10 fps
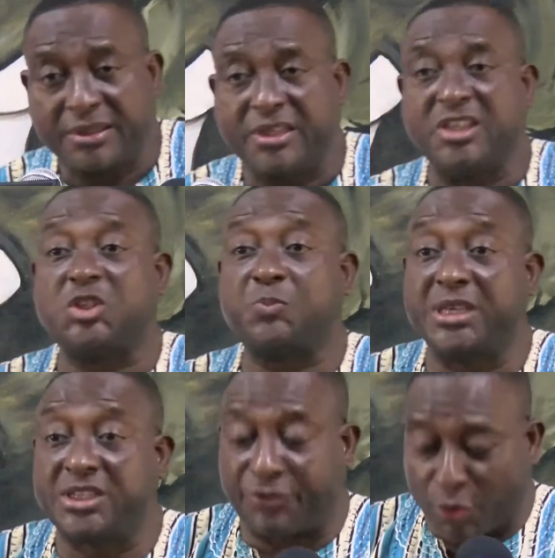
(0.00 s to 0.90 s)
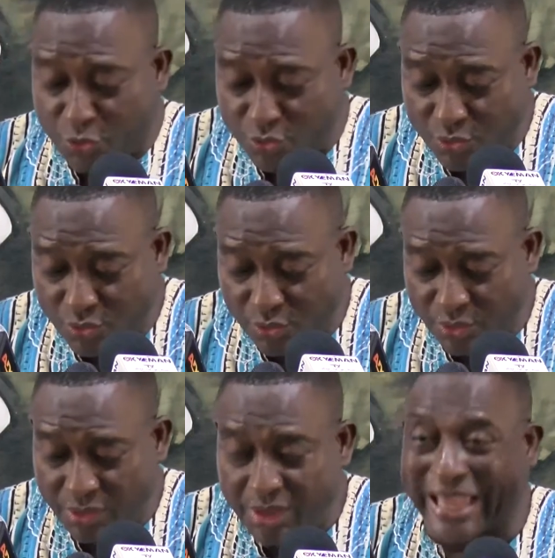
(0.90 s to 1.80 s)
he speaks for you
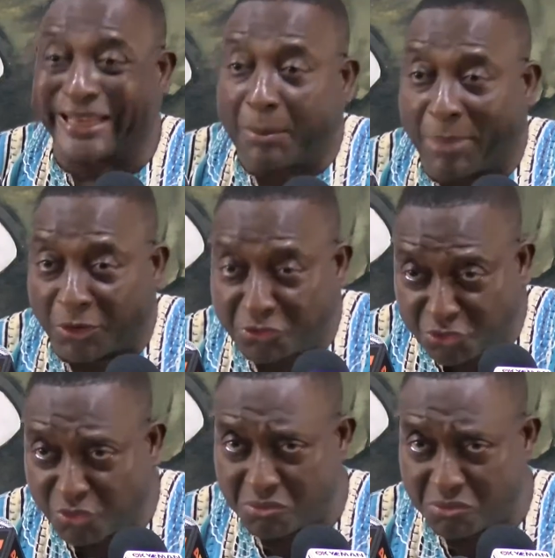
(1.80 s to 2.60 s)
and about you.